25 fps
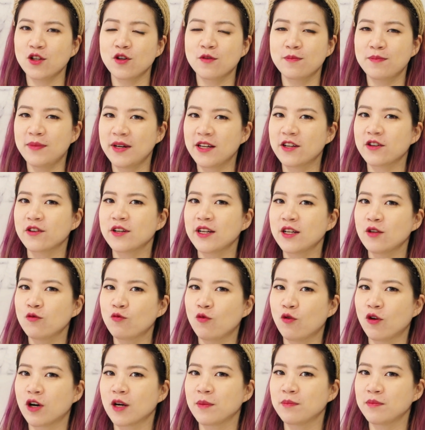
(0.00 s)
look better
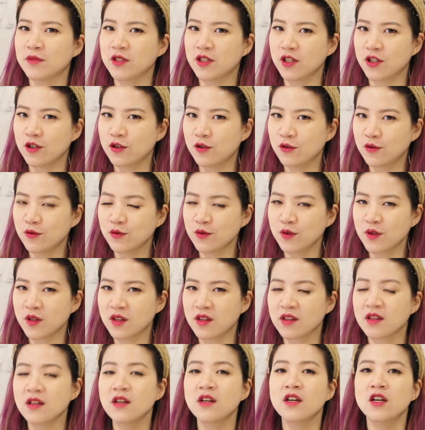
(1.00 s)
in warm
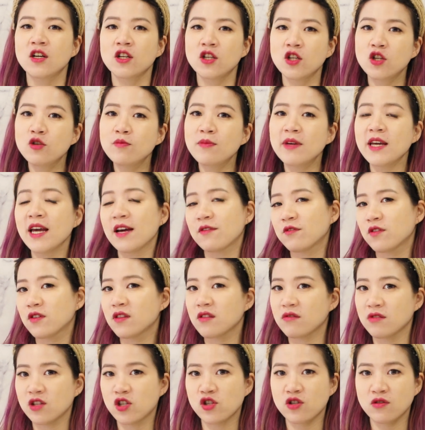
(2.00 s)
tones, you may have to
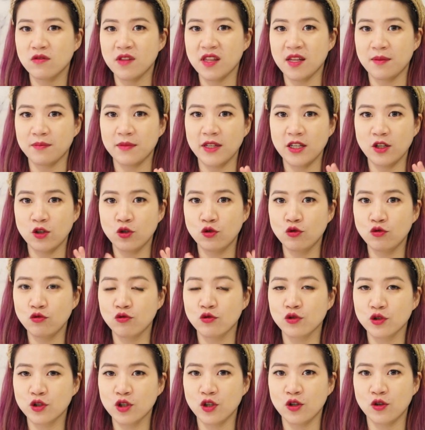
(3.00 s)
switch to something
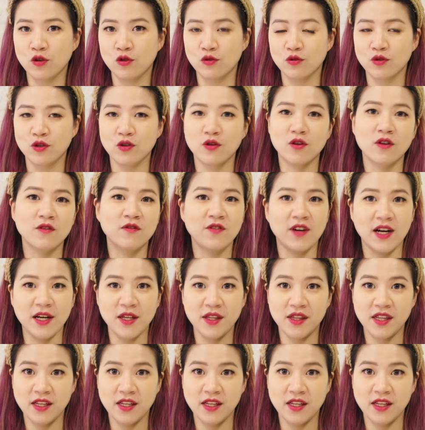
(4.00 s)
cool toned or vice